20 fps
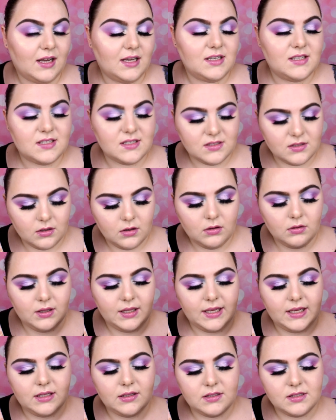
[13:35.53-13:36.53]
I saw
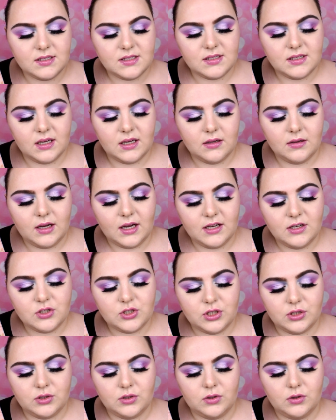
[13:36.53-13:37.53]
like this
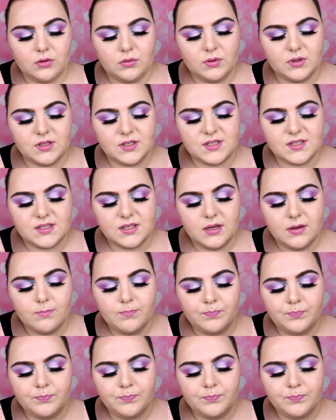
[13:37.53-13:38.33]
eyeshadow is